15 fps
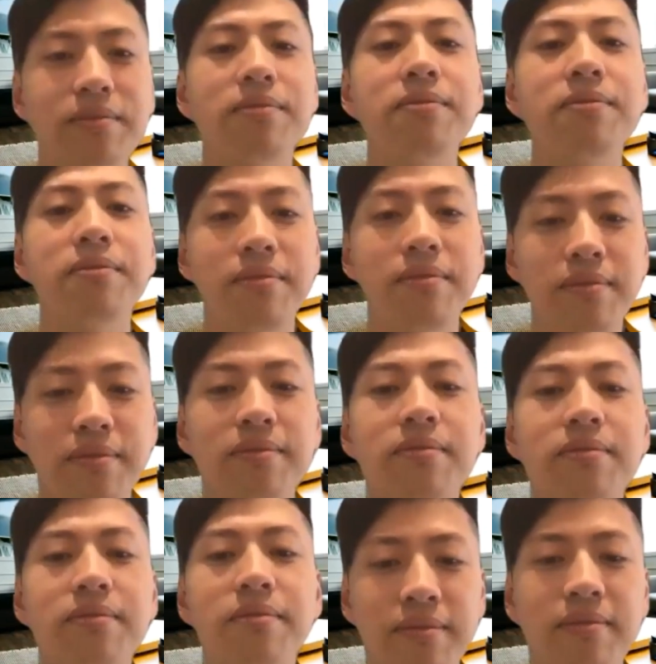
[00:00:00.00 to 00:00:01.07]
do.
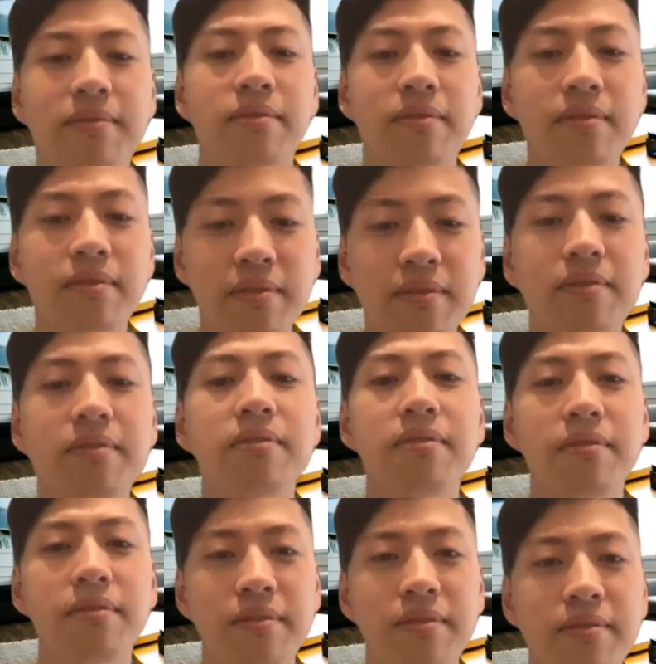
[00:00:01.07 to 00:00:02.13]
So we definitely
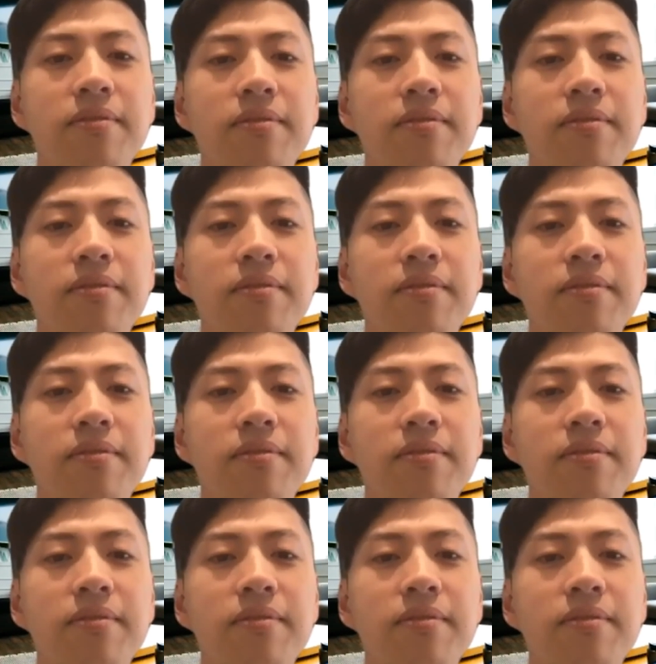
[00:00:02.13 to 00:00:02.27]
compete with